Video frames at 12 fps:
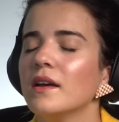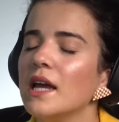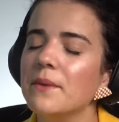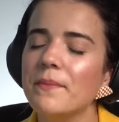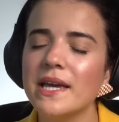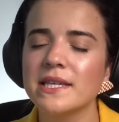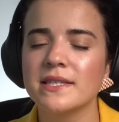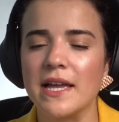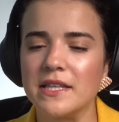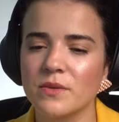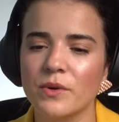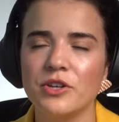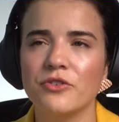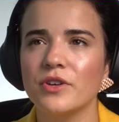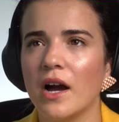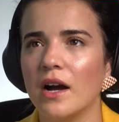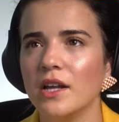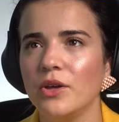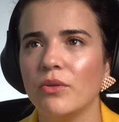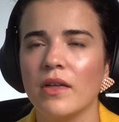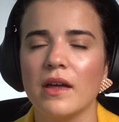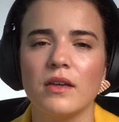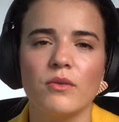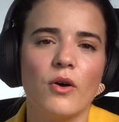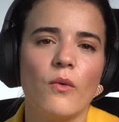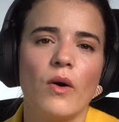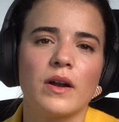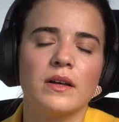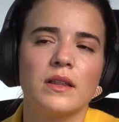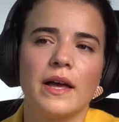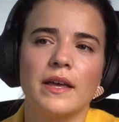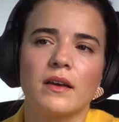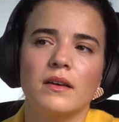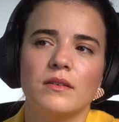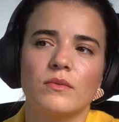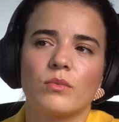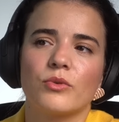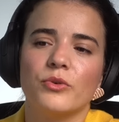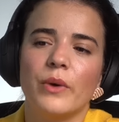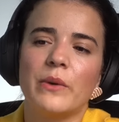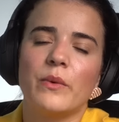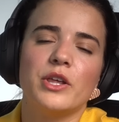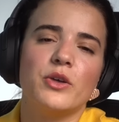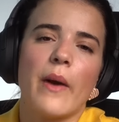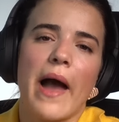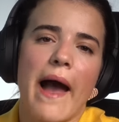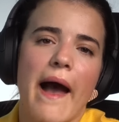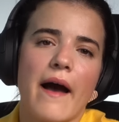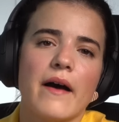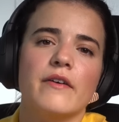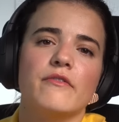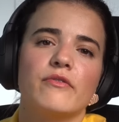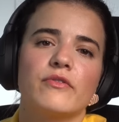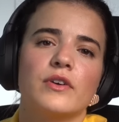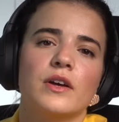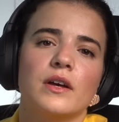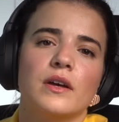It makes sense. When you're young, you think you don't want to, like, ruin what you have.